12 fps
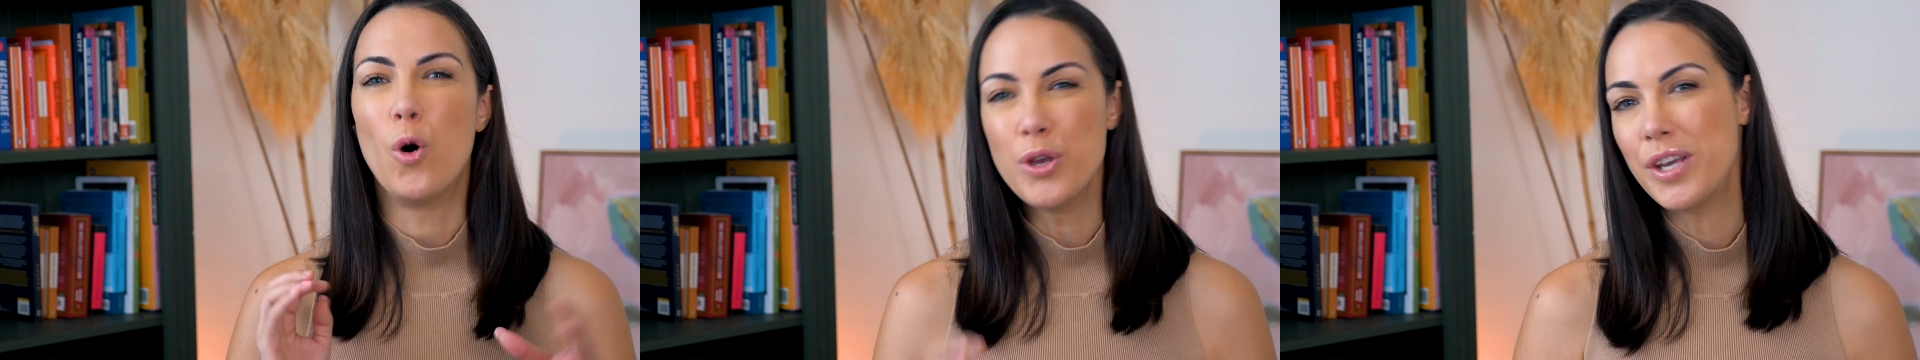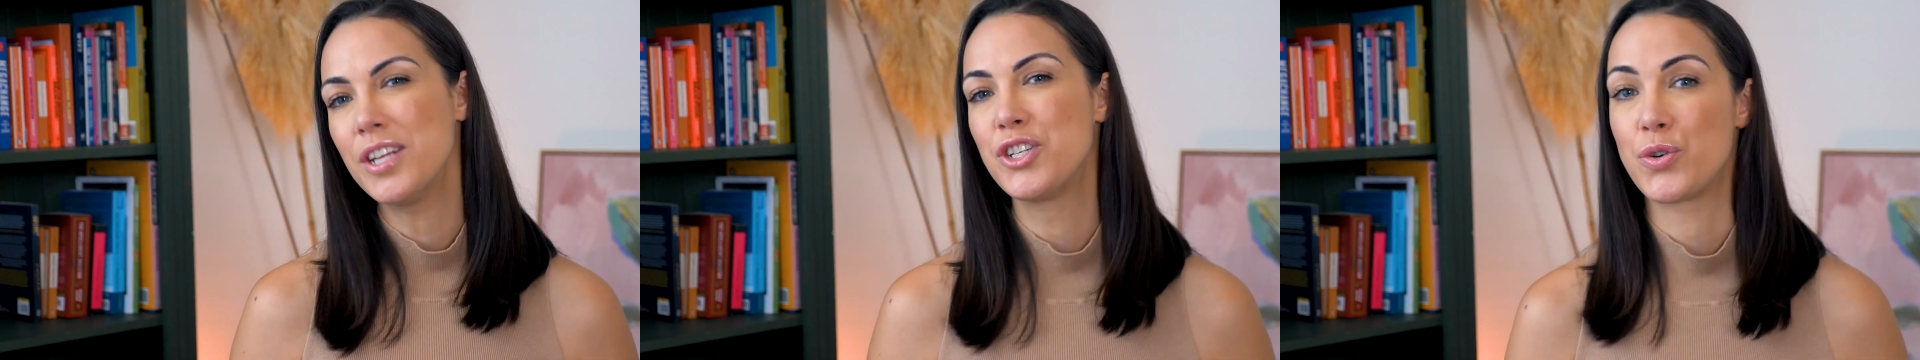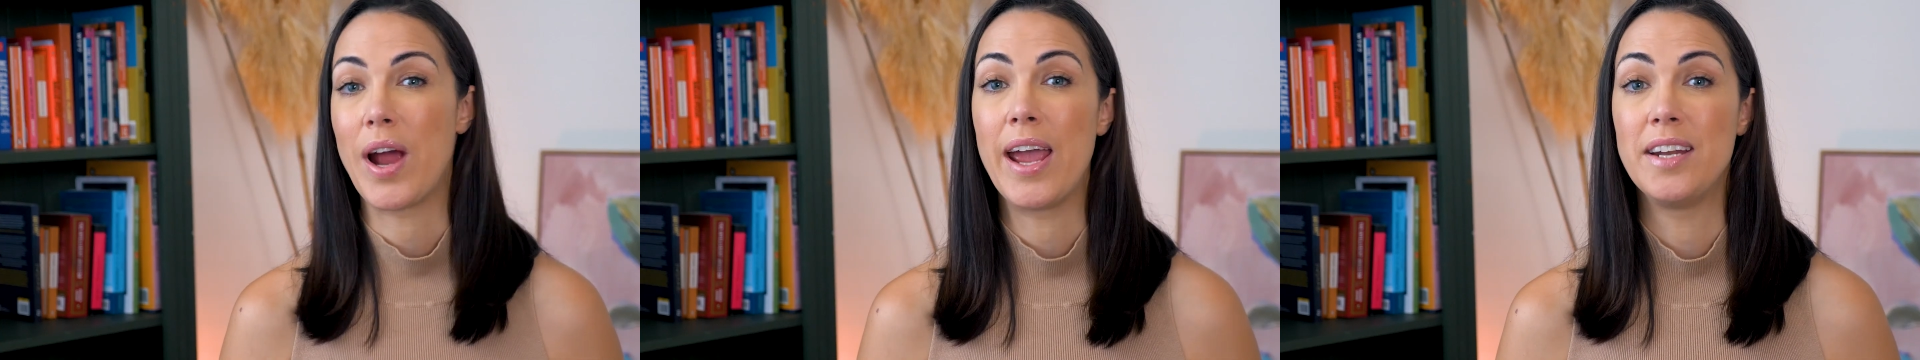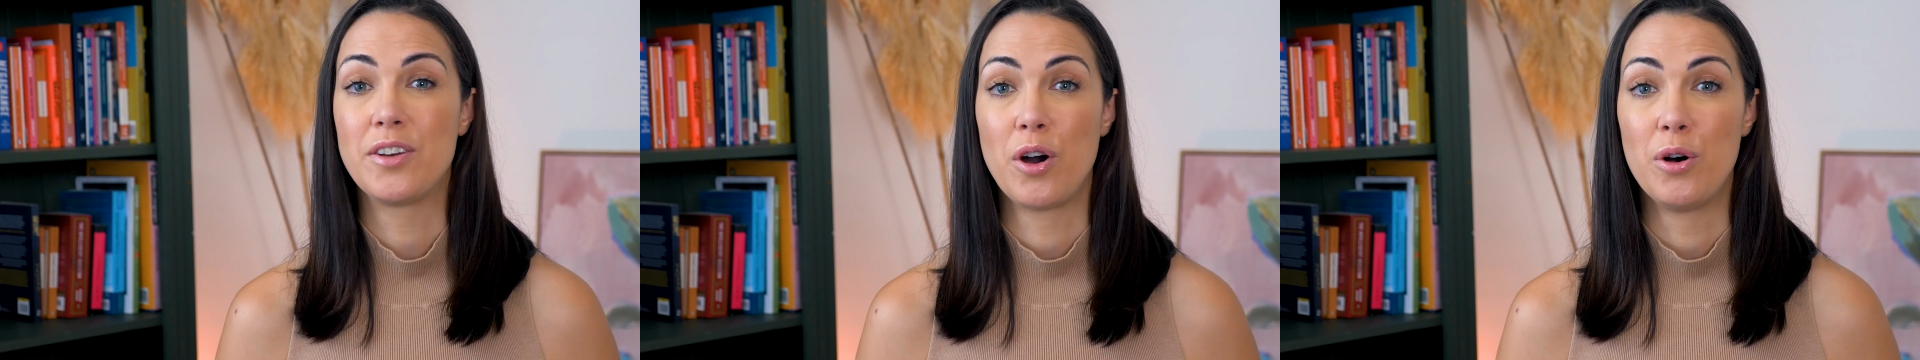or you can
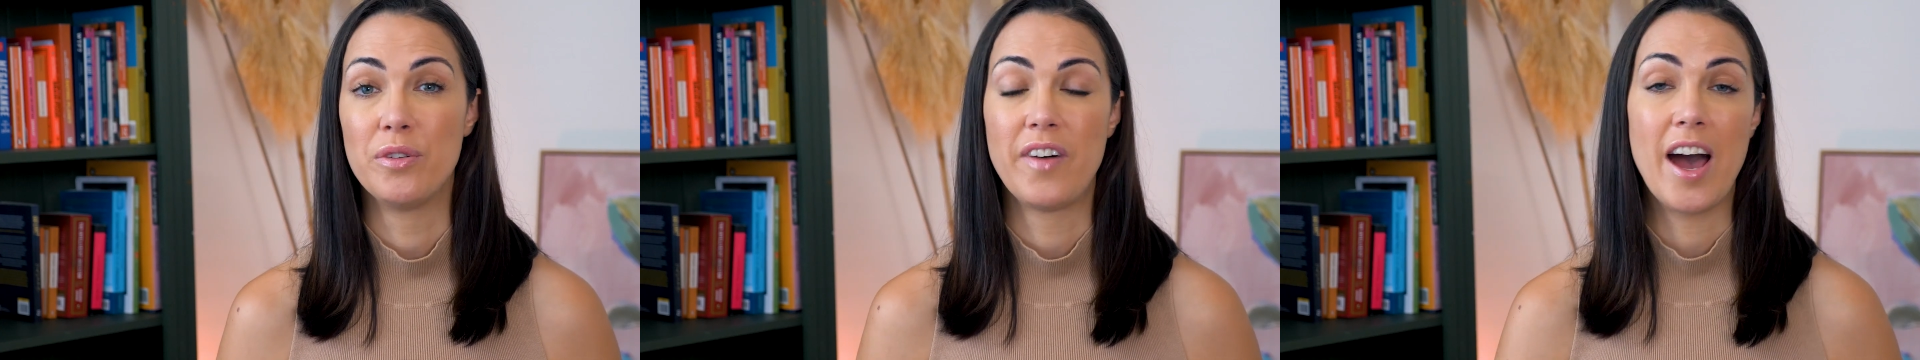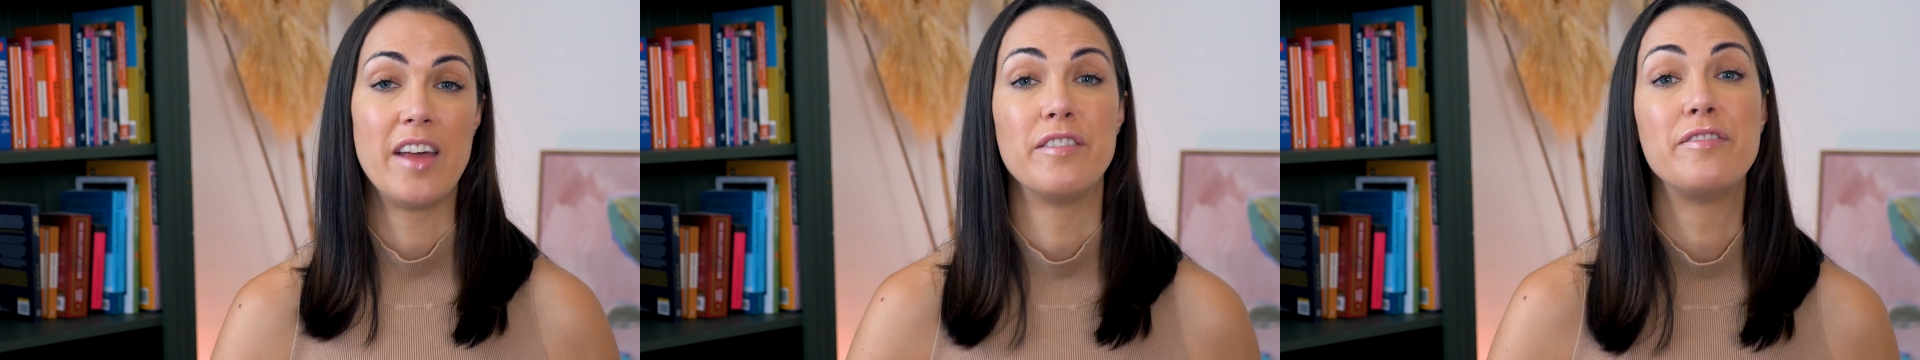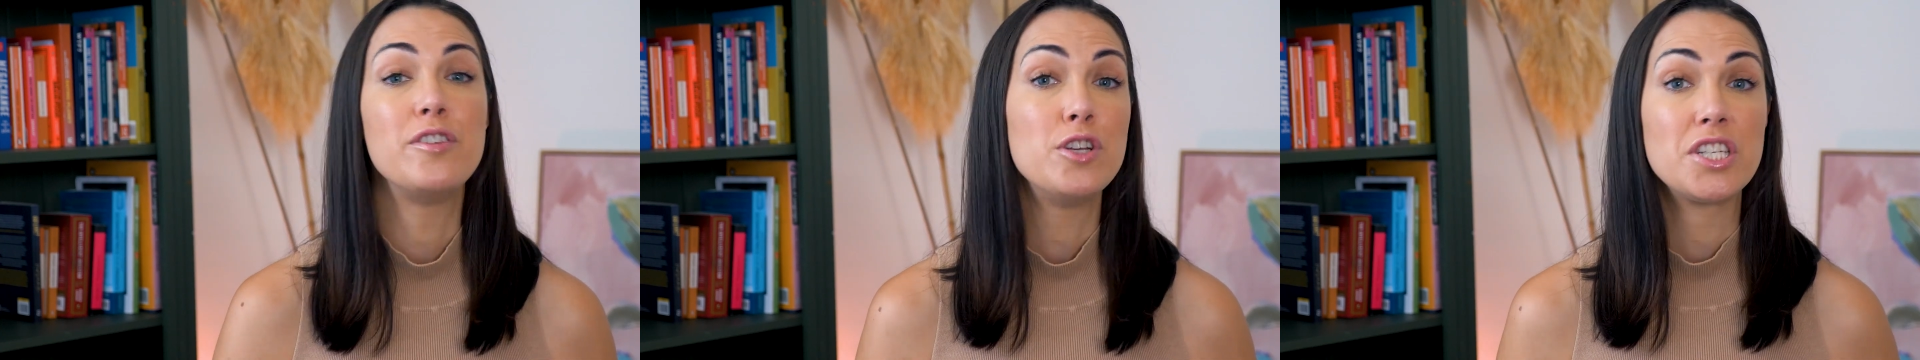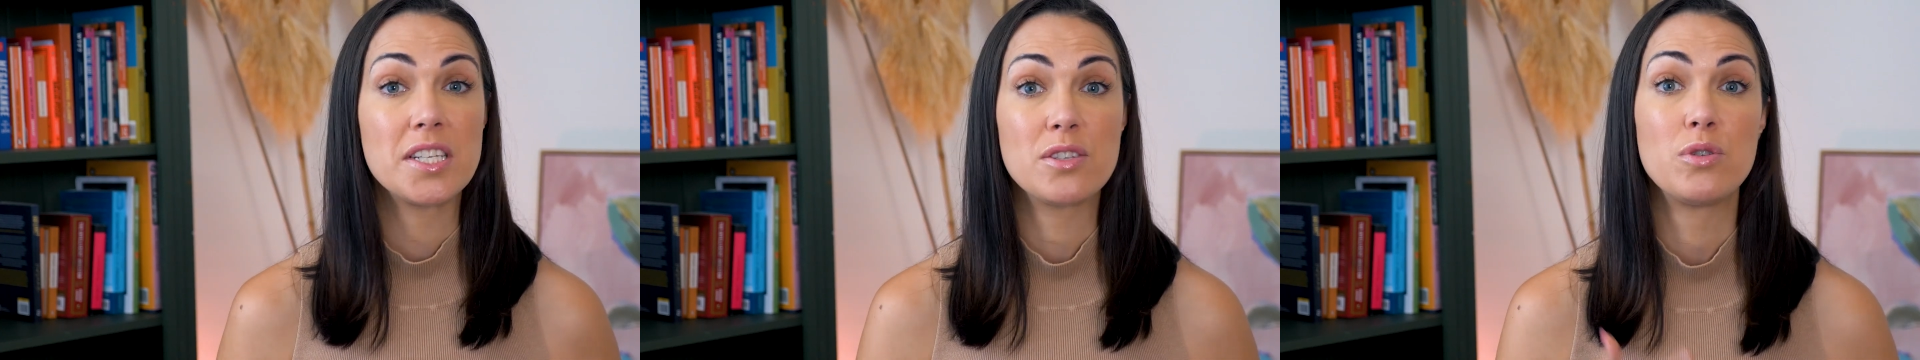trade gold via the
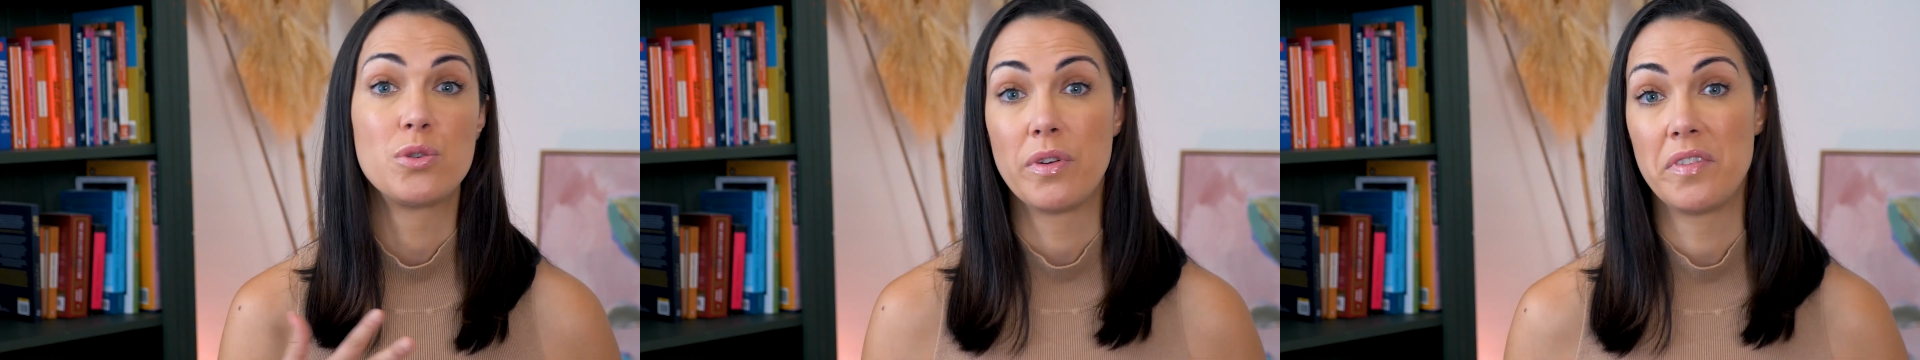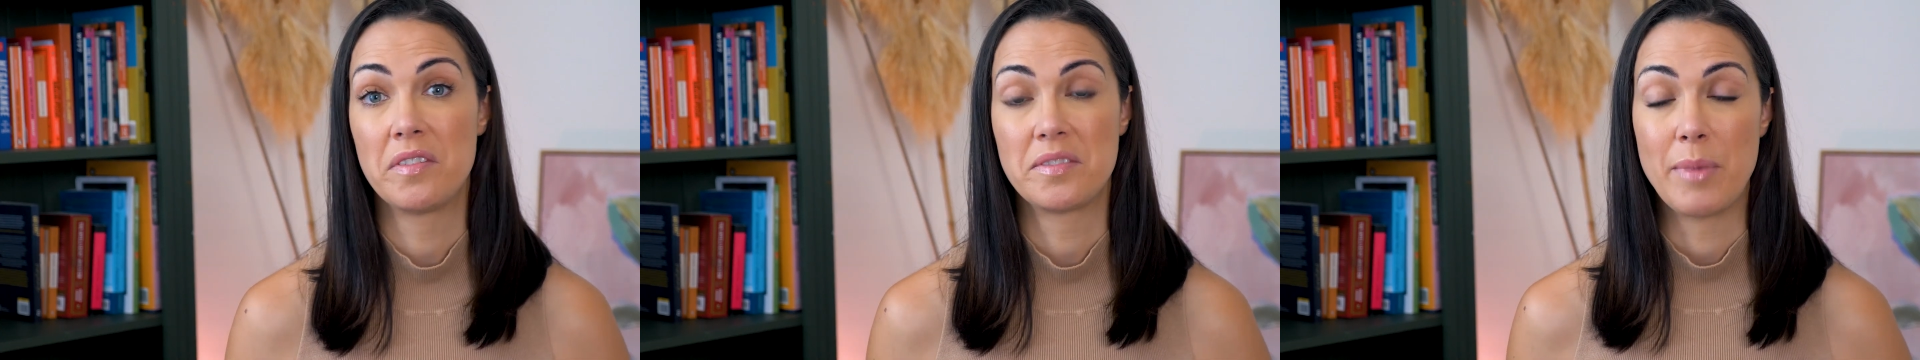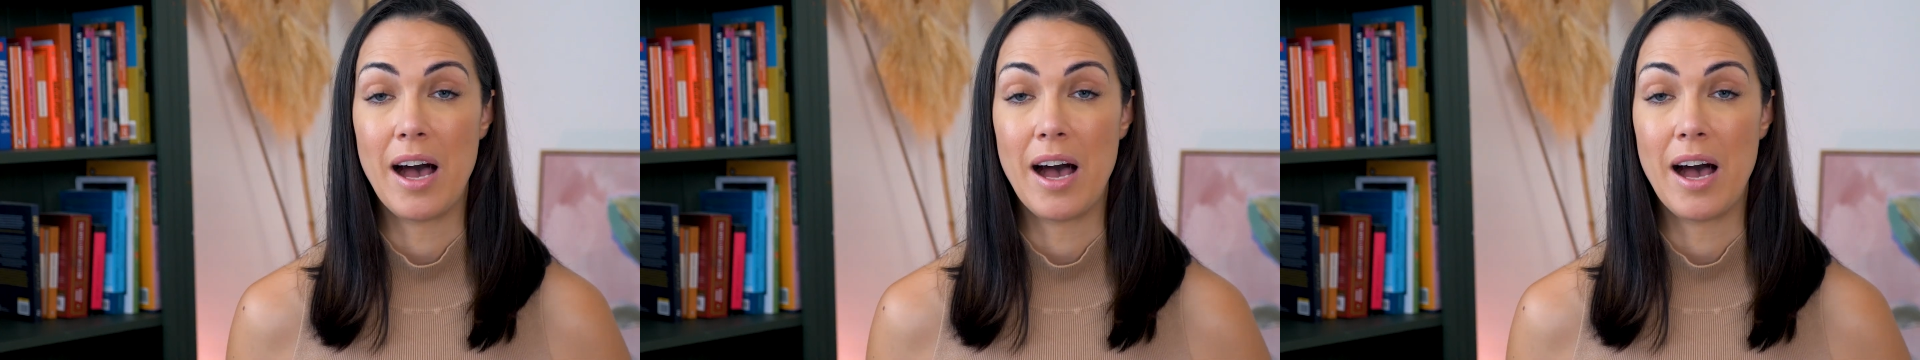futures or derivatives